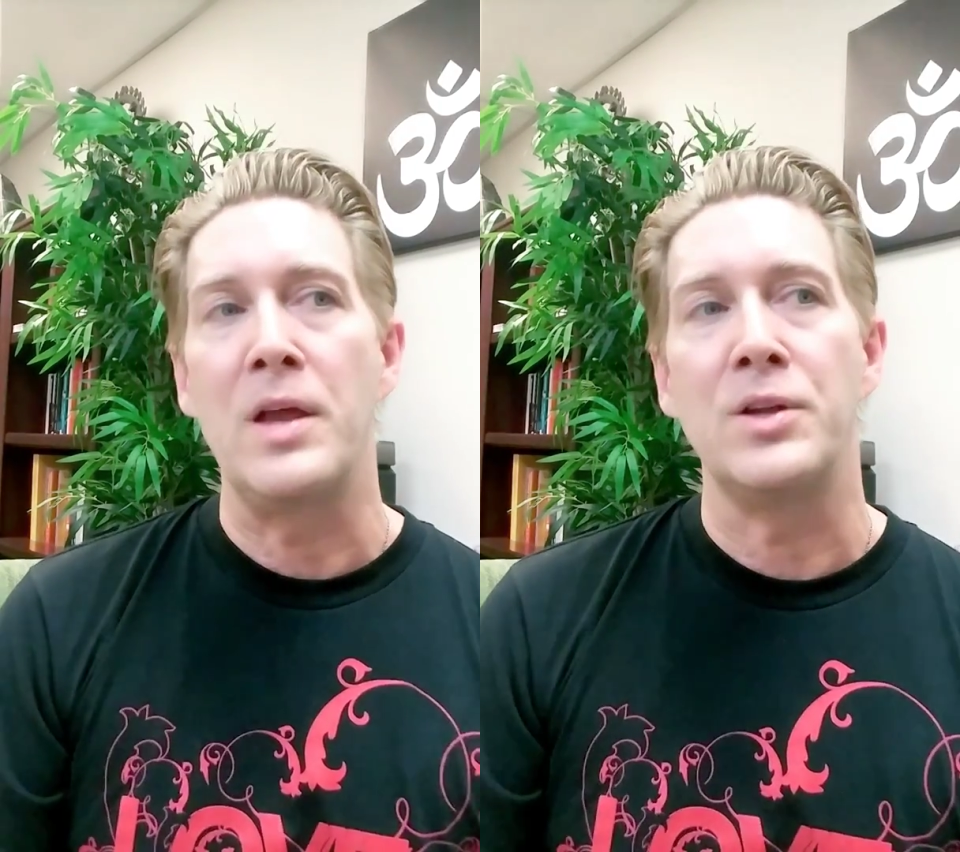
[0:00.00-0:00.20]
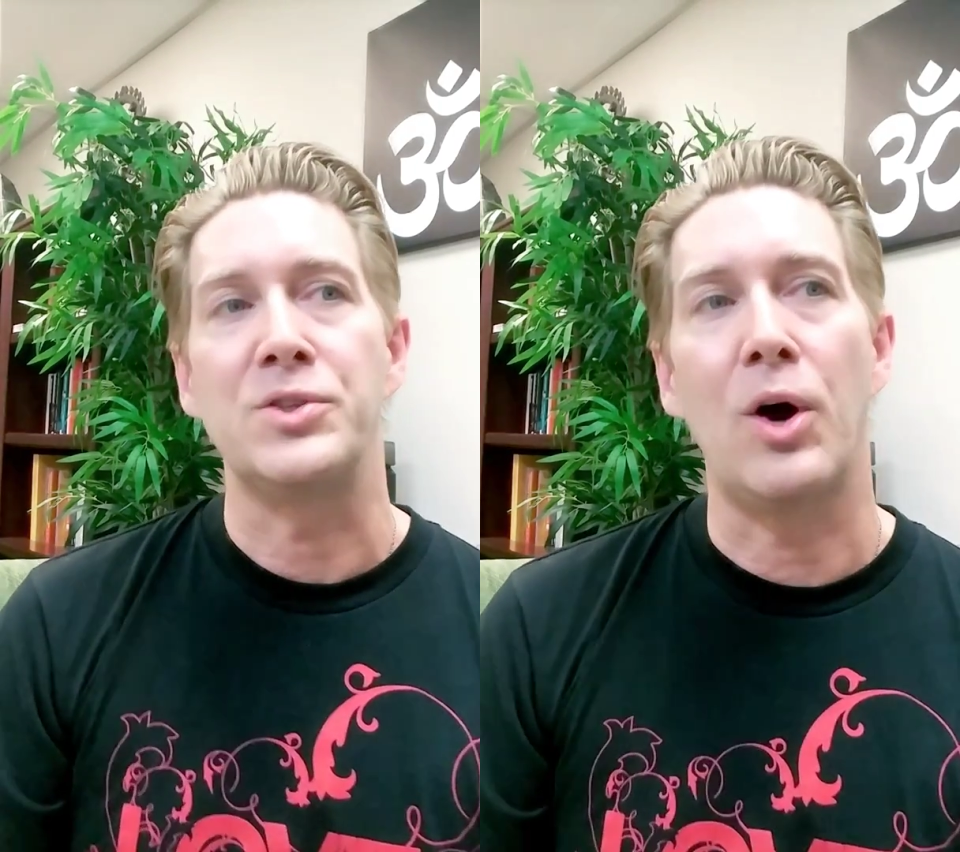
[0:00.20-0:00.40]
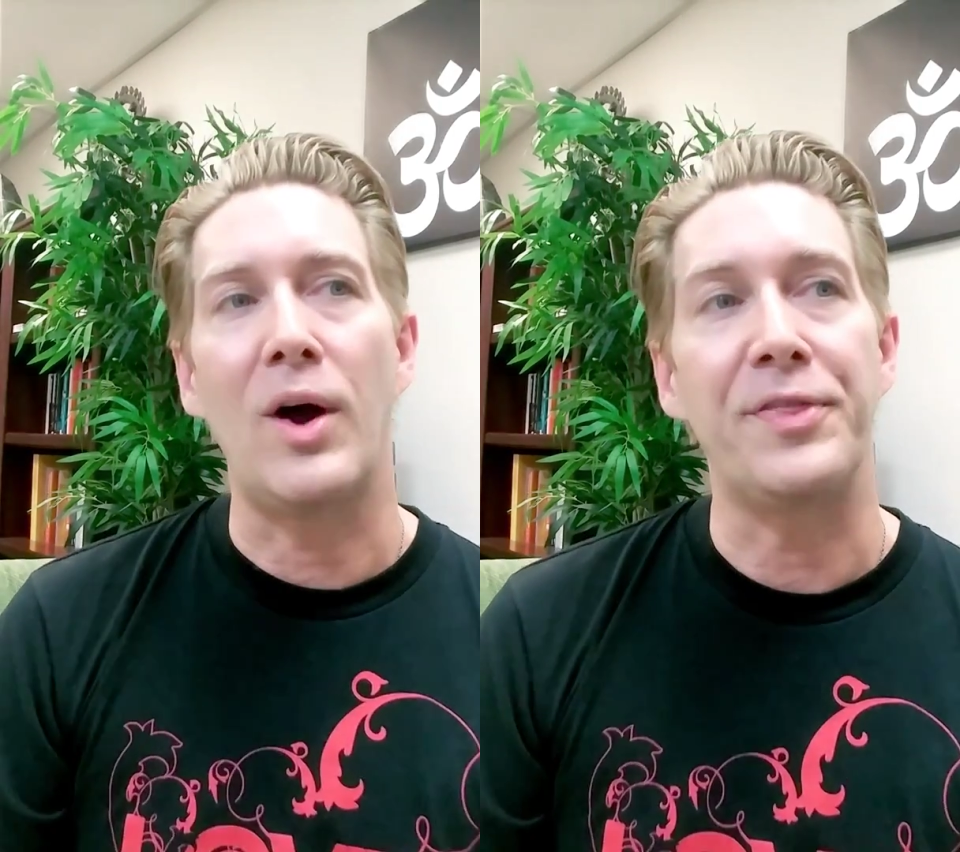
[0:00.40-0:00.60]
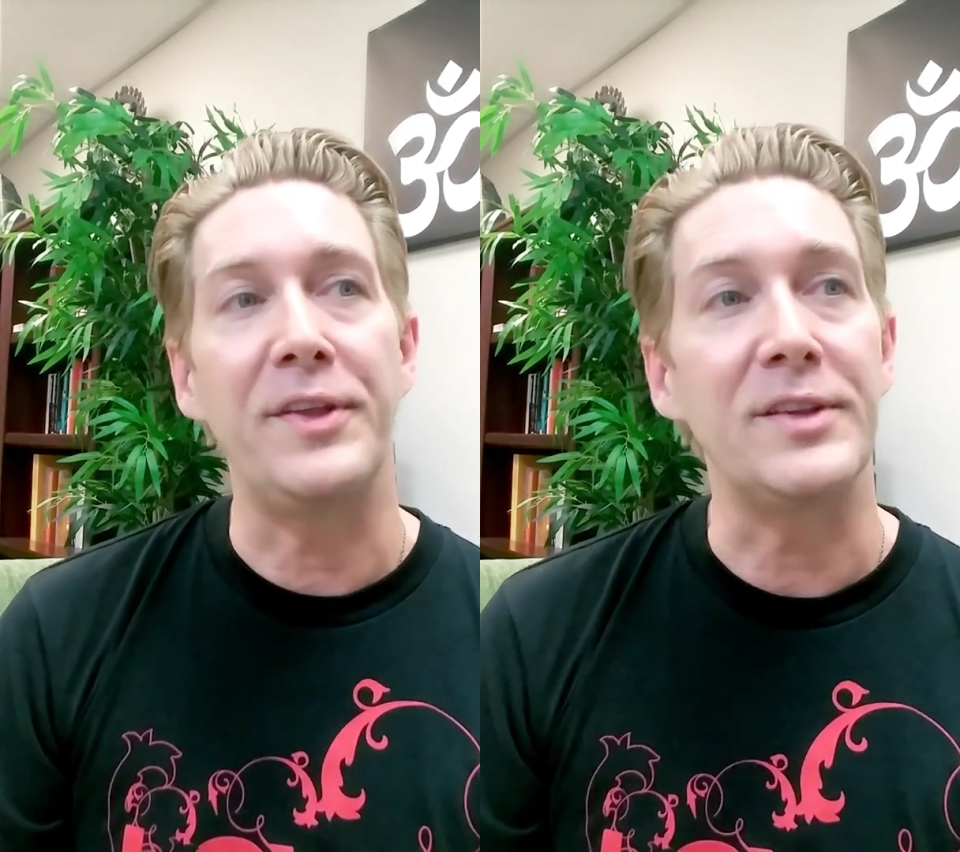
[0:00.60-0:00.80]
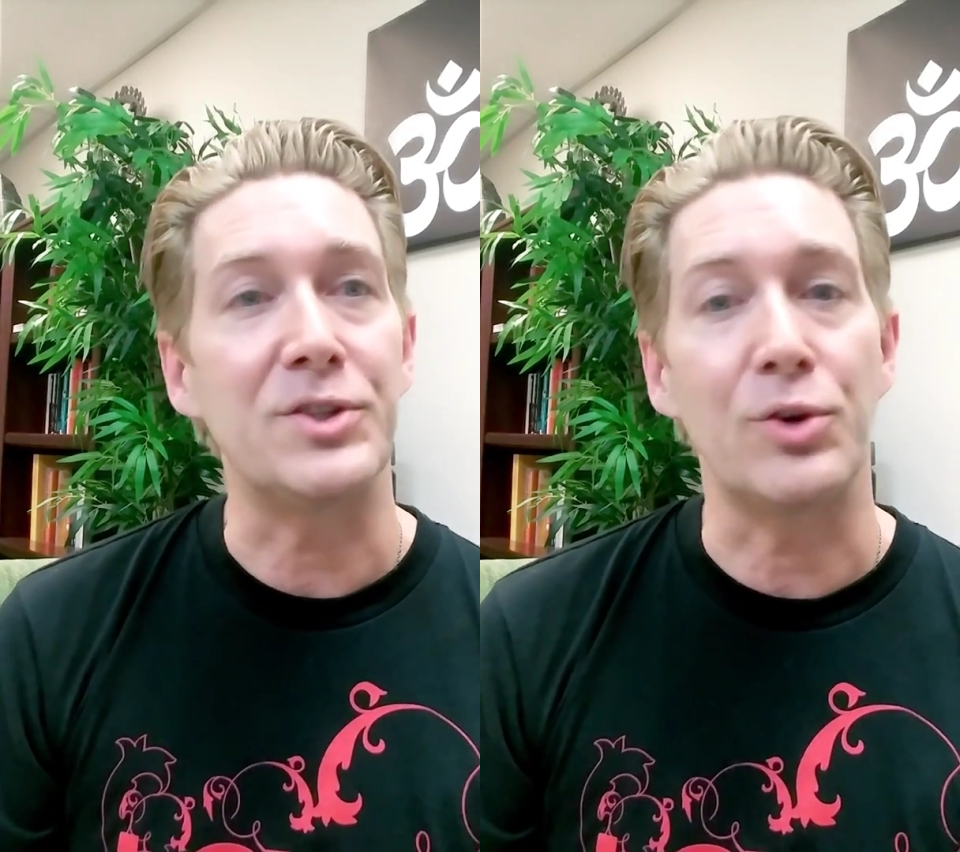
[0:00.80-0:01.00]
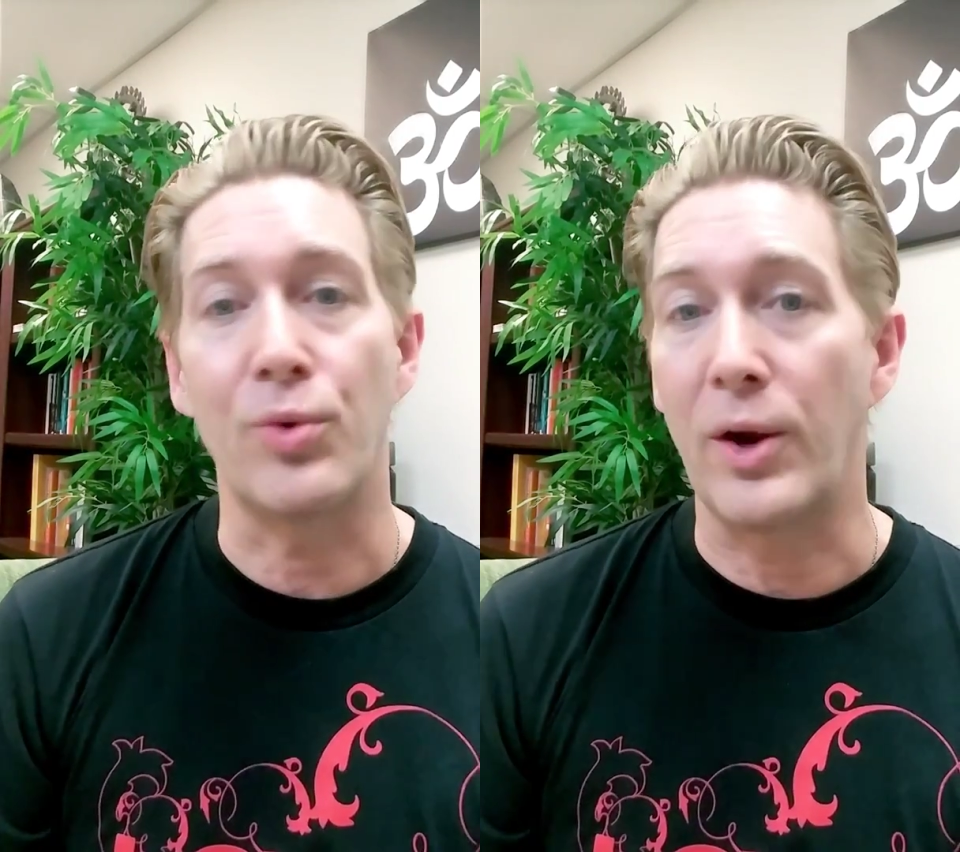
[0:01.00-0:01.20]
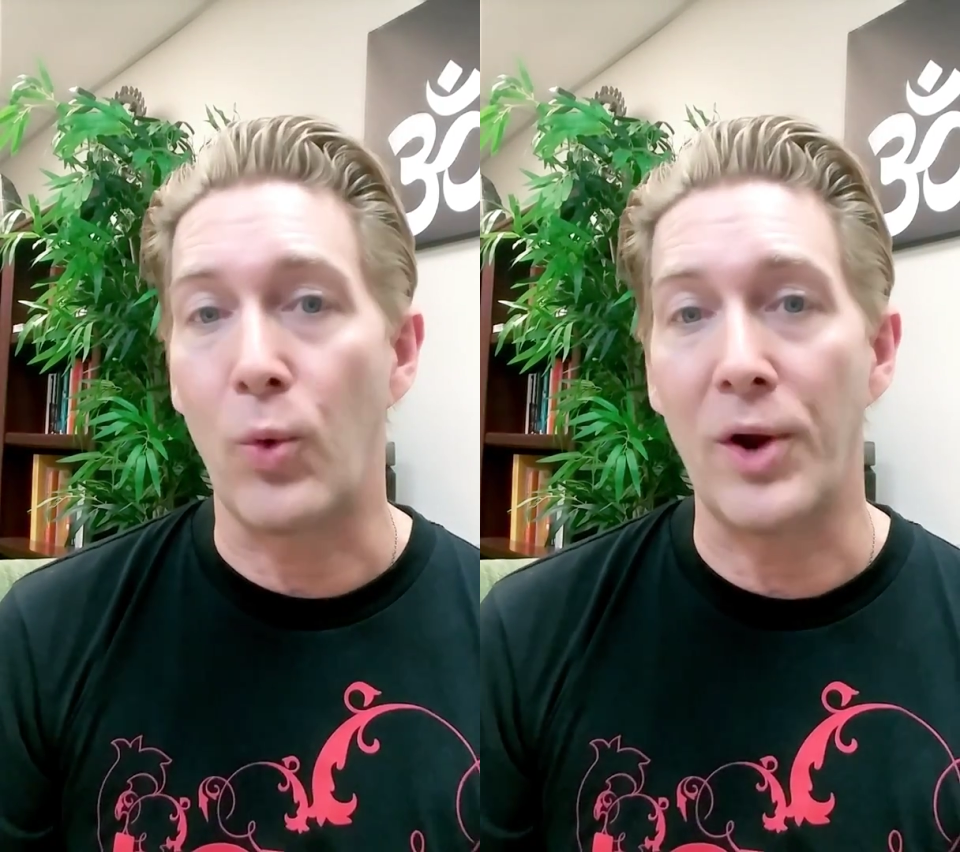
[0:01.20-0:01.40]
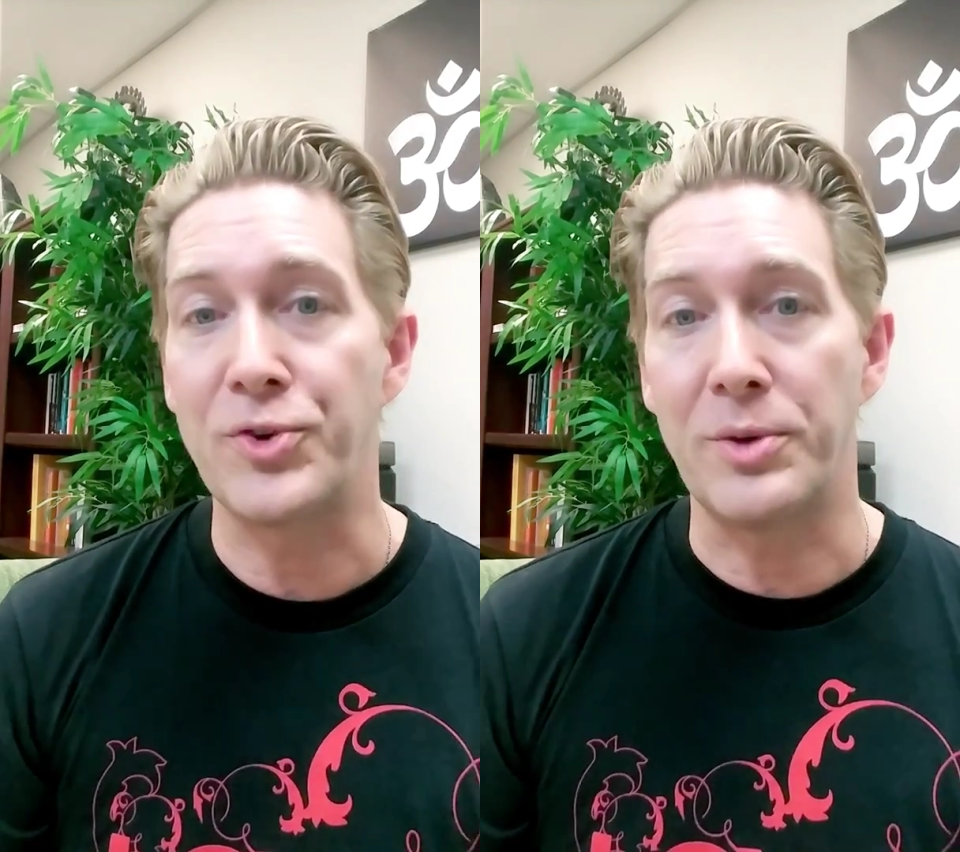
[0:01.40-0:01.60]
So I think that's a great
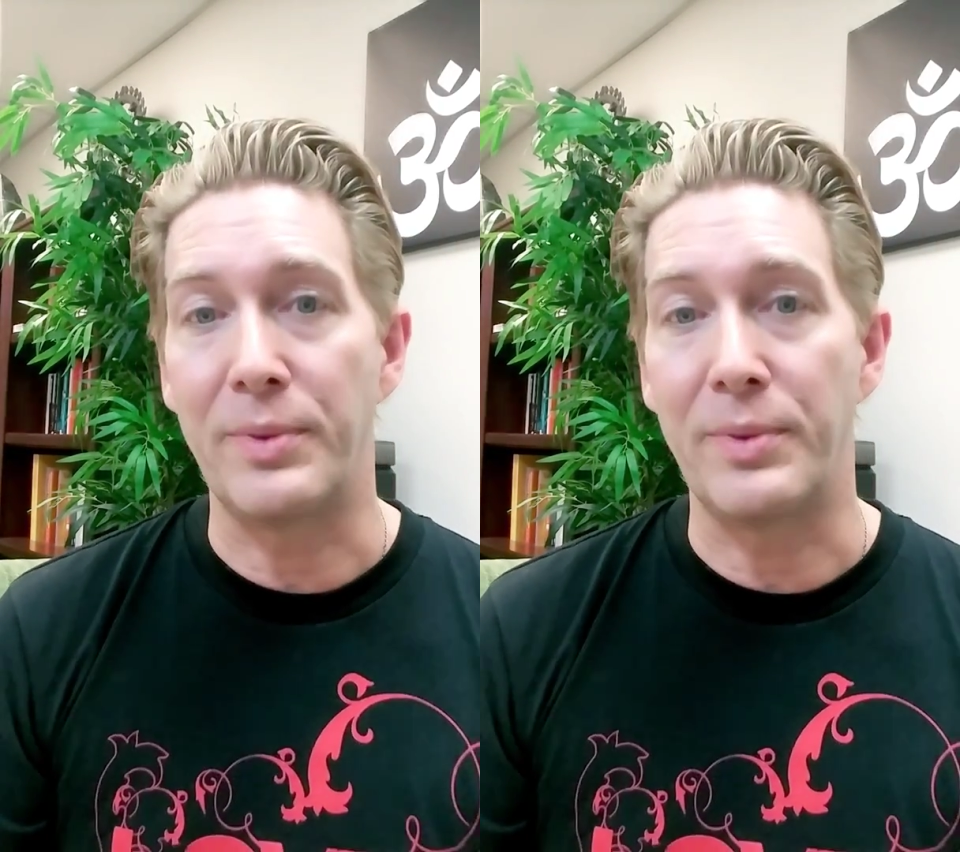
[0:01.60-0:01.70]
question